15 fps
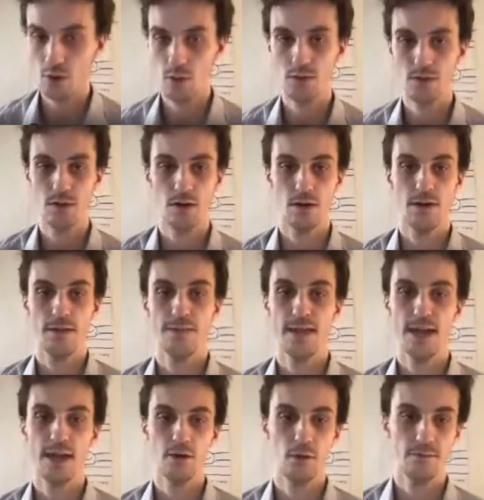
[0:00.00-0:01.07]
goes to
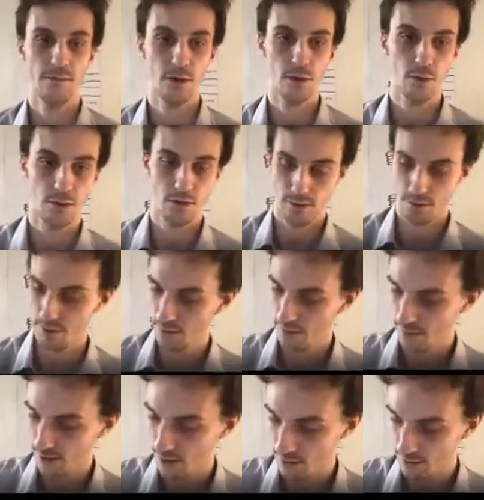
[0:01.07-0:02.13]
theta of u,
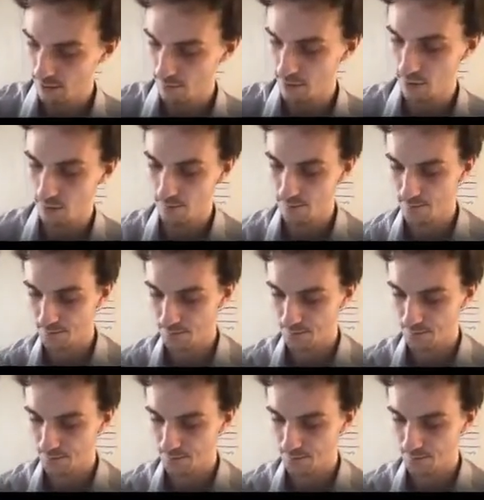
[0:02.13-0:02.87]
theta sub u.